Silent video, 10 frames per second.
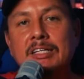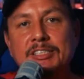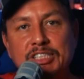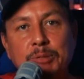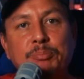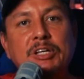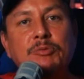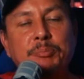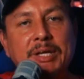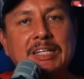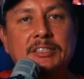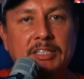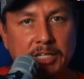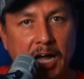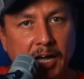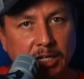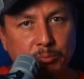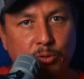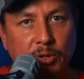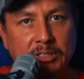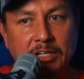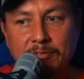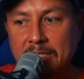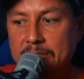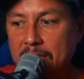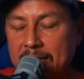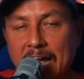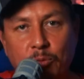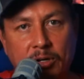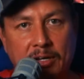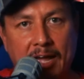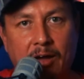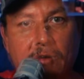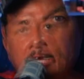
simply repeats the talking points of this network now.